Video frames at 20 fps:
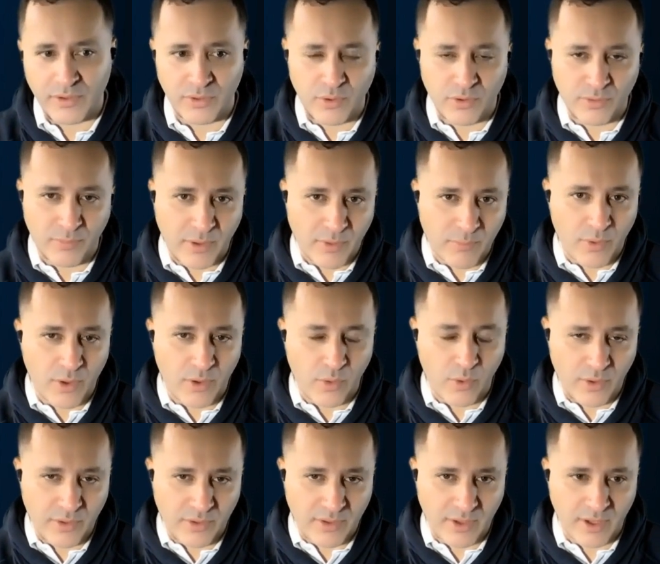those people are
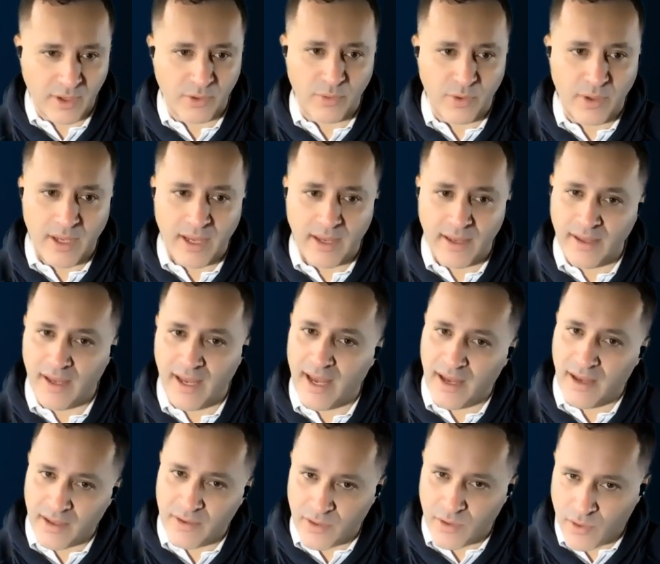going to tell you again,
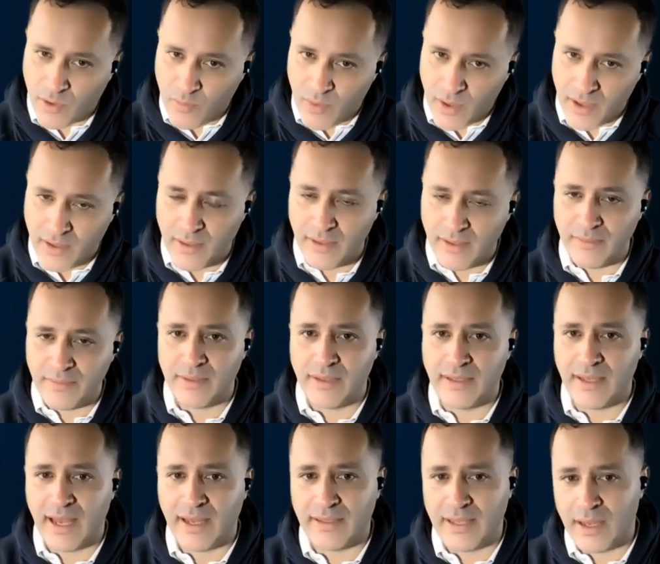hey, you know what?
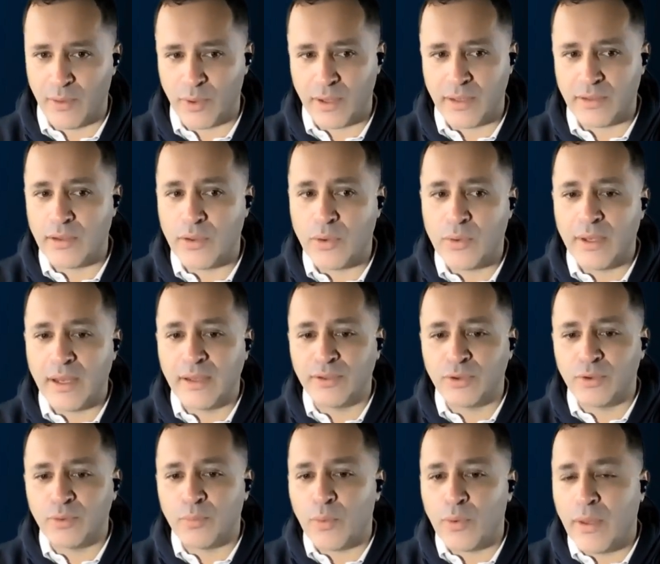Yes, I want to donate to
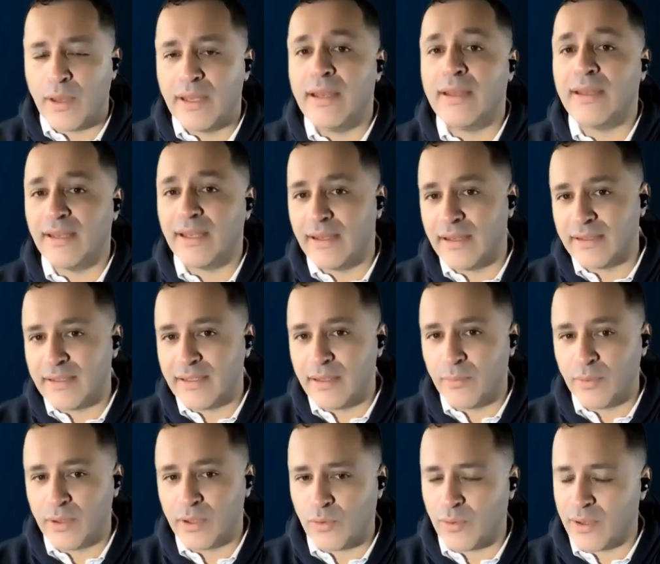you more easily than
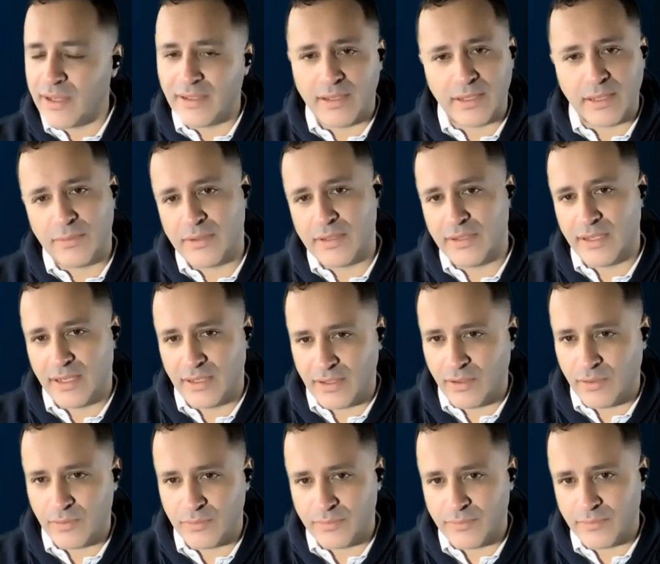someone who has never seen
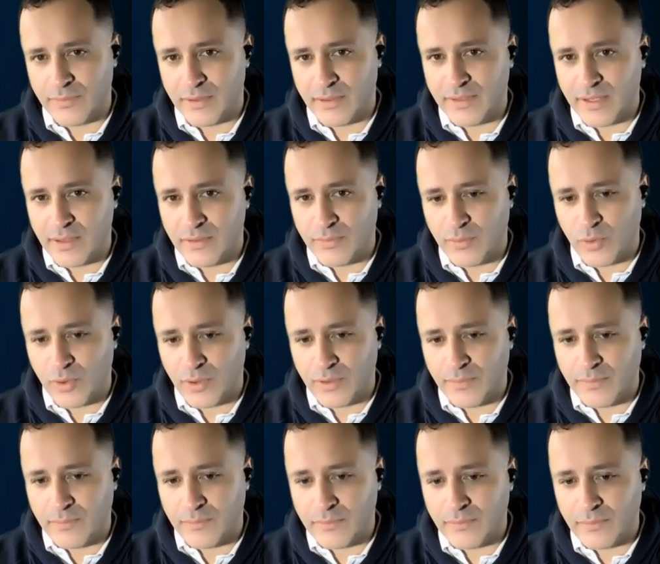you. Therefore,
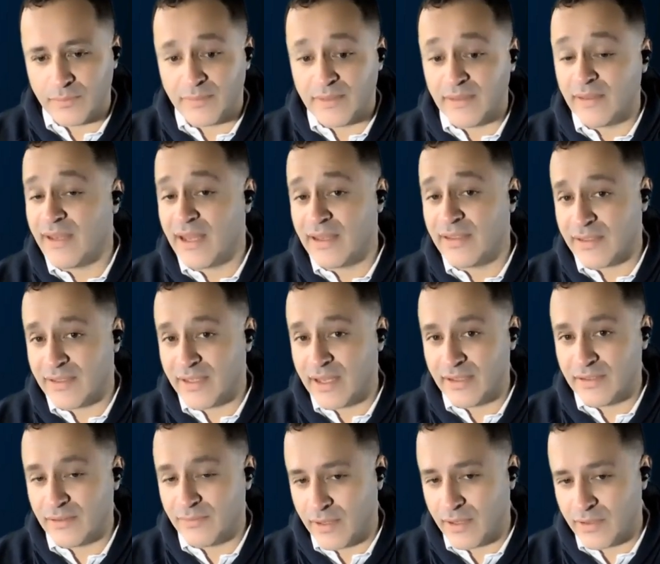the exercise
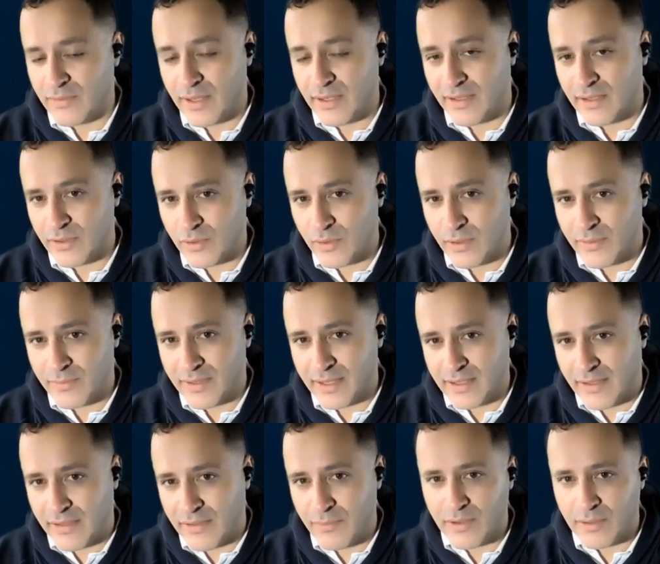of fundraising only
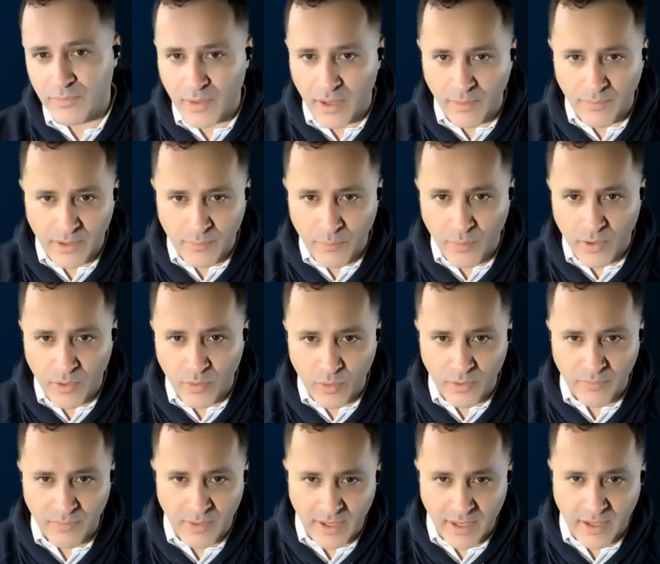begins to be profitable or
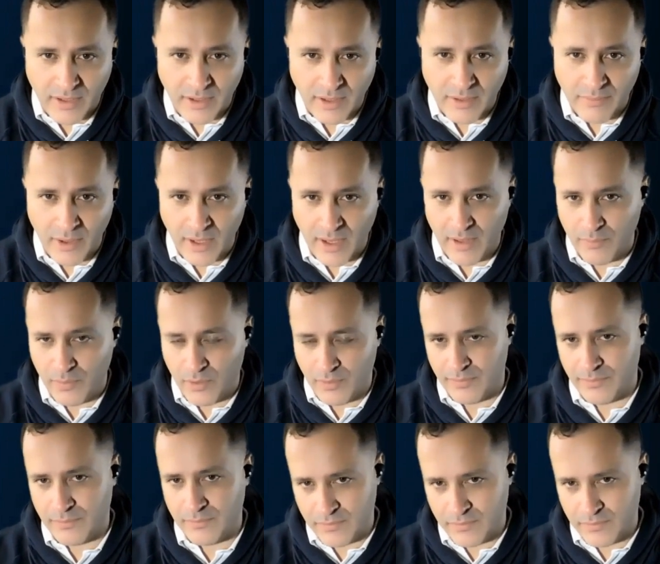financially viable